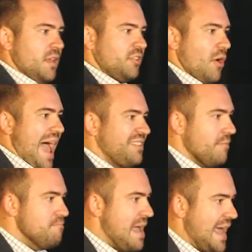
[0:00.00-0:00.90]
So as a
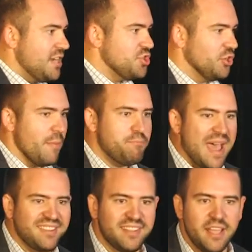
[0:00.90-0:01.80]
manager, the
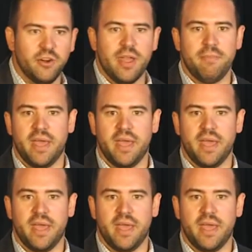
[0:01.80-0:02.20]
best internet